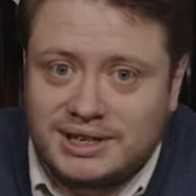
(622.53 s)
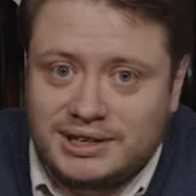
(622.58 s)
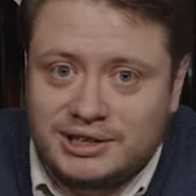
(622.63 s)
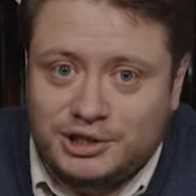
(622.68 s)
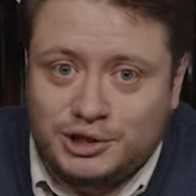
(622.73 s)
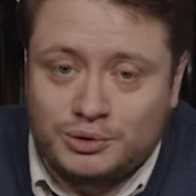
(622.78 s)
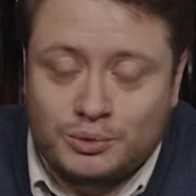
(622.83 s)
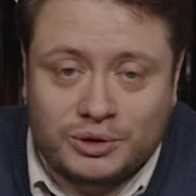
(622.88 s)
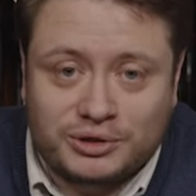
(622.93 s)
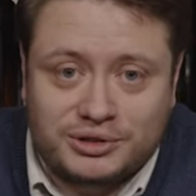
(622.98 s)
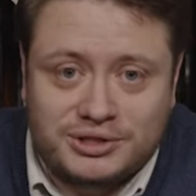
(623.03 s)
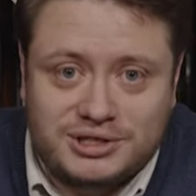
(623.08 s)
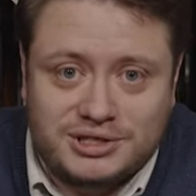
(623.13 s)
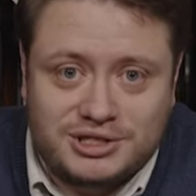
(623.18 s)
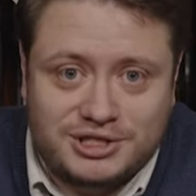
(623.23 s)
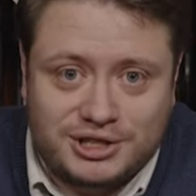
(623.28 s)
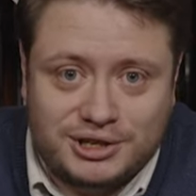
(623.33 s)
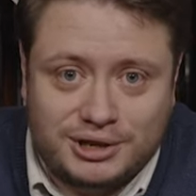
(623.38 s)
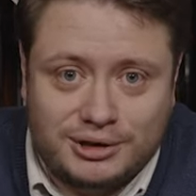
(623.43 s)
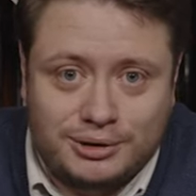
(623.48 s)
You want to
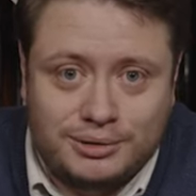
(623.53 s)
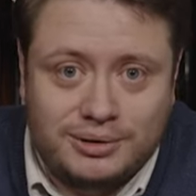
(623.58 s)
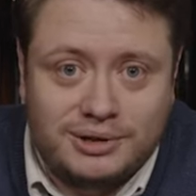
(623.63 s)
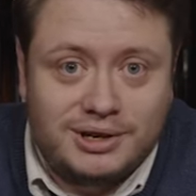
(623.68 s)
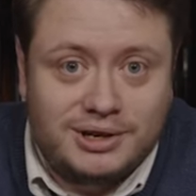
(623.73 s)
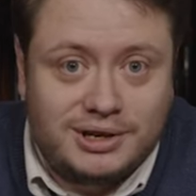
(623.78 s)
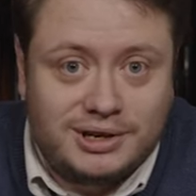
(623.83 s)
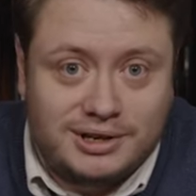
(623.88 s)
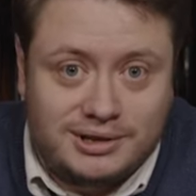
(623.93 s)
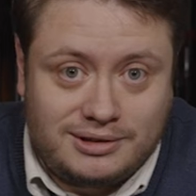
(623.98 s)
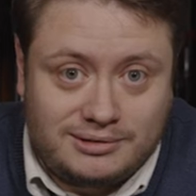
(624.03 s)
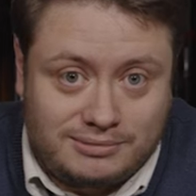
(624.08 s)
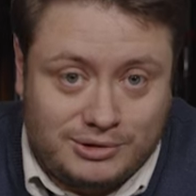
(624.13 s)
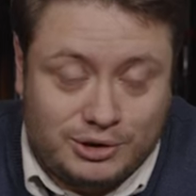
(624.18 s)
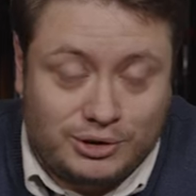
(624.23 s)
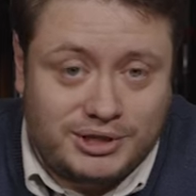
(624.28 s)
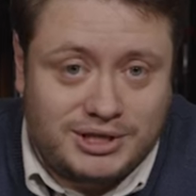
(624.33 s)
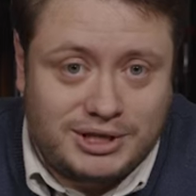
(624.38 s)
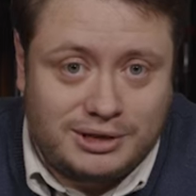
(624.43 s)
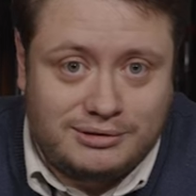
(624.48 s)
show
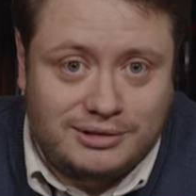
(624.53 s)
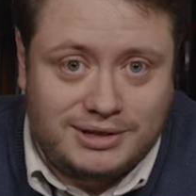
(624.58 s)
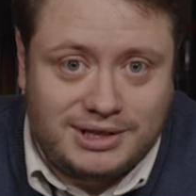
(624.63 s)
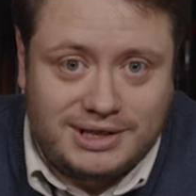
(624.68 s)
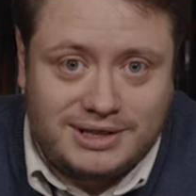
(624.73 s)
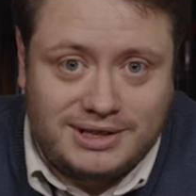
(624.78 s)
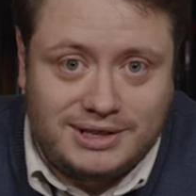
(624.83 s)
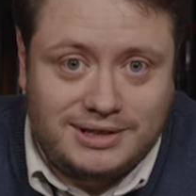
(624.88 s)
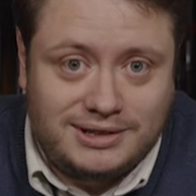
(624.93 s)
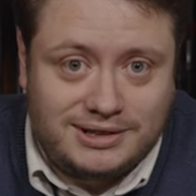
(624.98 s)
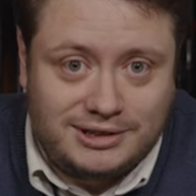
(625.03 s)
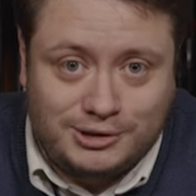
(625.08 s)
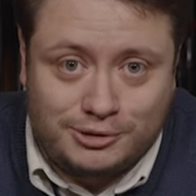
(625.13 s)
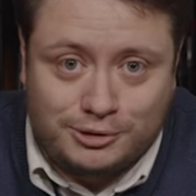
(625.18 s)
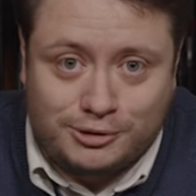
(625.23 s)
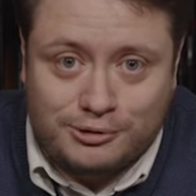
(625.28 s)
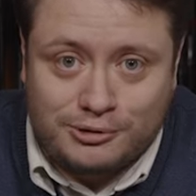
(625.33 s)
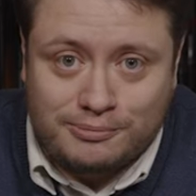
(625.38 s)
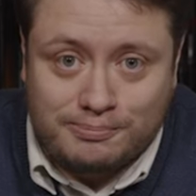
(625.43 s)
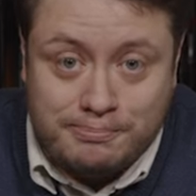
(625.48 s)
not only
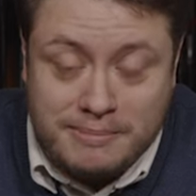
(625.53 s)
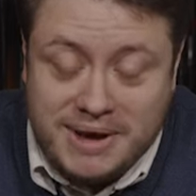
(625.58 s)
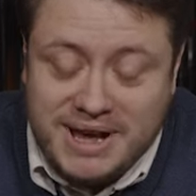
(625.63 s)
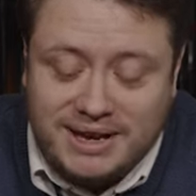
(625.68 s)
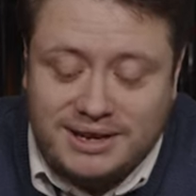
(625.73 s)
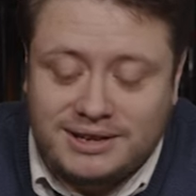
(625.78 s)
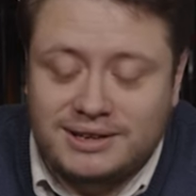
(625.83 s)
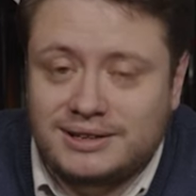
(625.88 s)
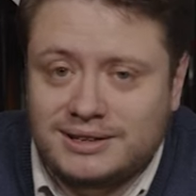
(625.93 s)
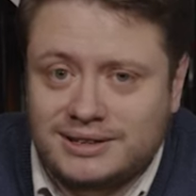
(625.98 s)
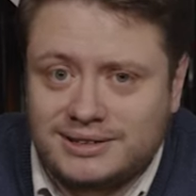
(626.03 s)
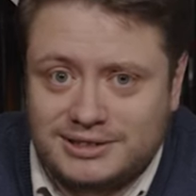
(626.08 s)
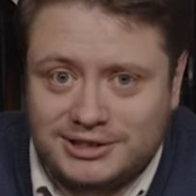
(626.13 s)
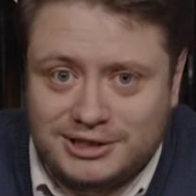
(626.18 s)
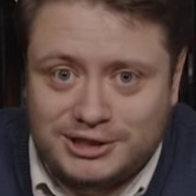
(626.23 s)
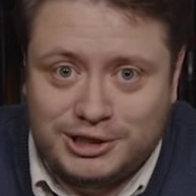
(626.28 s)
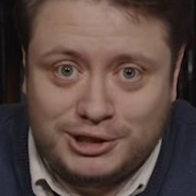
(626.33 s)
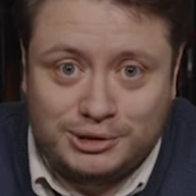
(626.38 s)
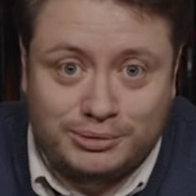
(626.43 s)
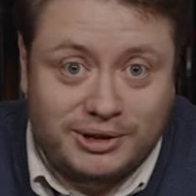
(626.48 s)
your men
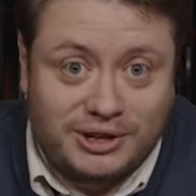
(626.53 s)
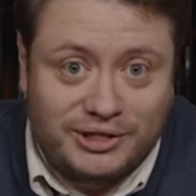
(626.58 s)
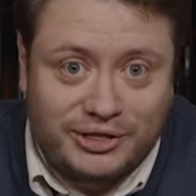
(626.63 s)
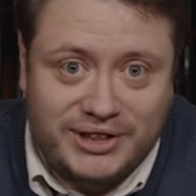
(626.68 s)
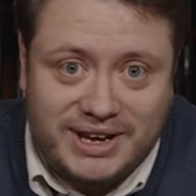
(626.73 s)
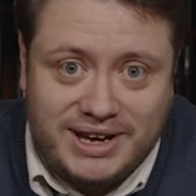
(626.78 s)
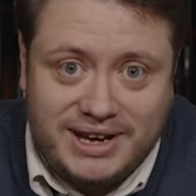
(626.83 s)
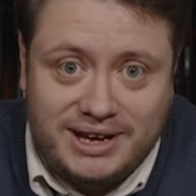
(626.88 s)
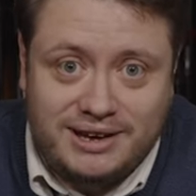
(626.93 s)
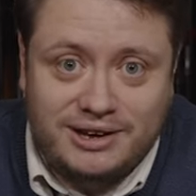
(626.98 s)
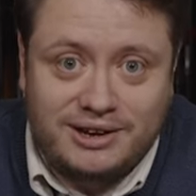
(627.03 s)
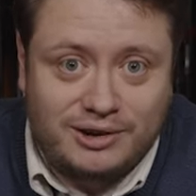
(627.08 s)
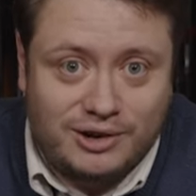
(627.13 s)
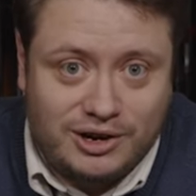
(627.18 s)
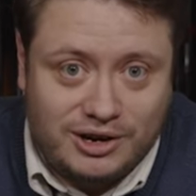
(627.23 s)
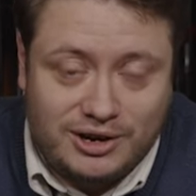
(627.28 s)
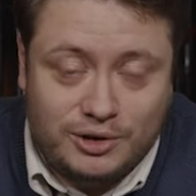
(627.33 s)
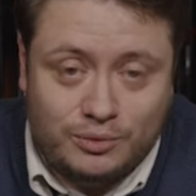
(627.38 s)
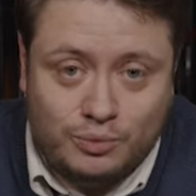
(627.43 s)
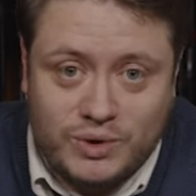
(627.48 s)
that you are there
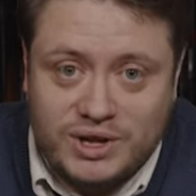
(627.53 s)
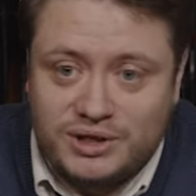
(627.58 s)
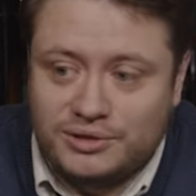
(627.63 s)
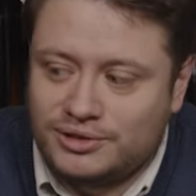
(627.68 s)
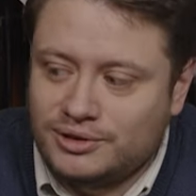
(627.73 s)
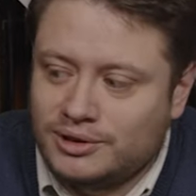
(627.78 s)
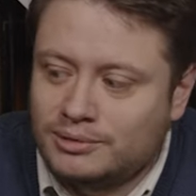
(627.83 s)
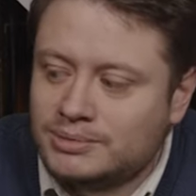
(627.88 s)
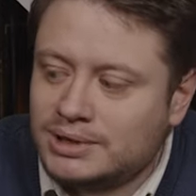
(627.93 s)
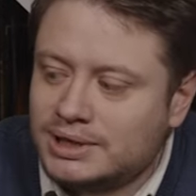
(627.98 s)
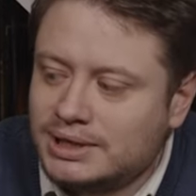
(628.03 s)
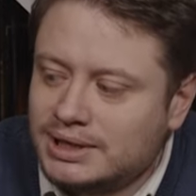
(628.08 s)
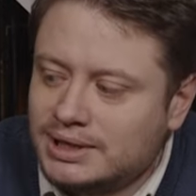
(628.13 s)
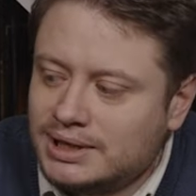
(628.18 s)
and with them,